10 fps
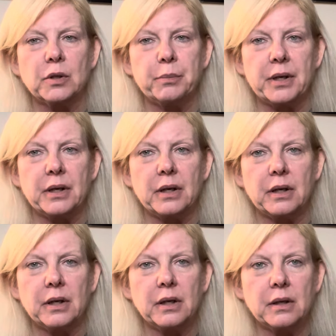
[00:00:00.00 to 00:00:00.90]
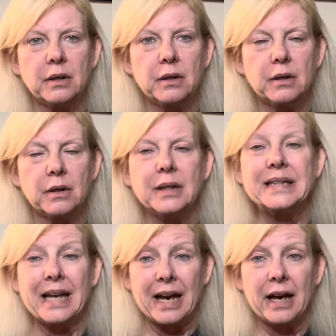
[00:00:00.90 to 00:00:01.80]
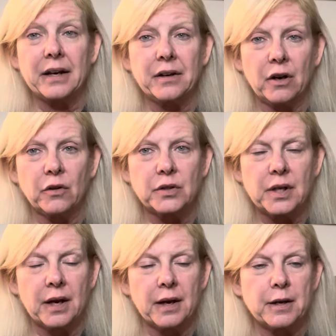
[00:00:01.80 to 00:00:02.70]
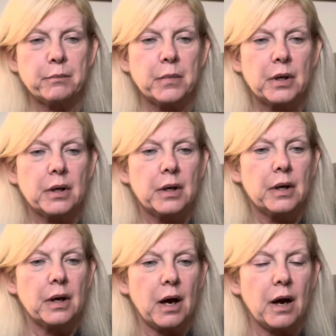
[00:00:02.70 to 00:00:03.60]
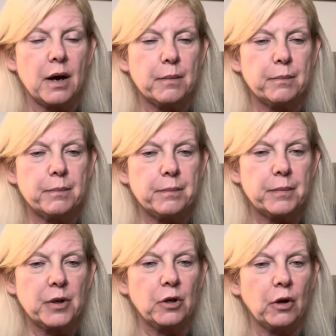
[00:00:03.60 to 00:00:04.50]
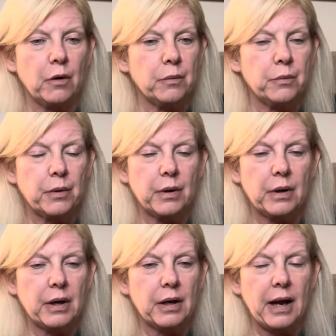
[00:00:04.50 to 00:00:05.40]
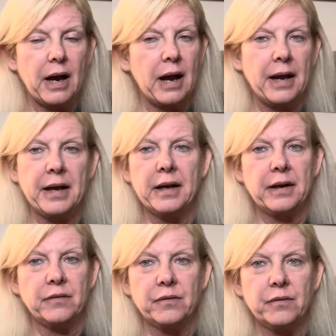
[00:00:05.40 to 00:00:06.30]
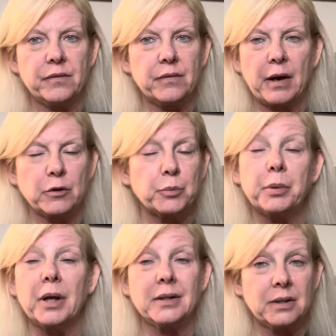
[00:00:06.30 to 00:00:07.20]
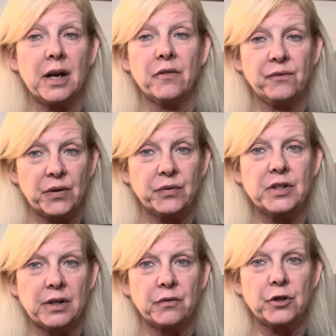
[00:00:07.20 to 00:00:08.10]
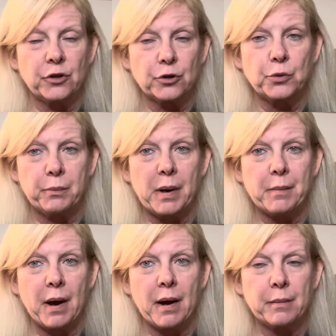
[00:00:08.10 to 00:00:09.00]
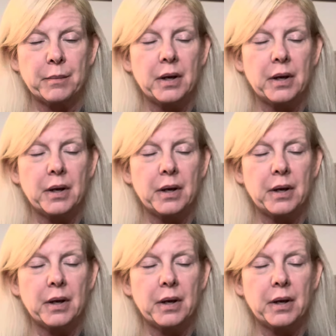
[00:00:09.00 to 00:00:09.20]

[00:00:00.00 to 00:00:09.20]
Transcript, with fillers: to be sad all the time. Um, you know, I had, I was blessed to have 57 years with my mom.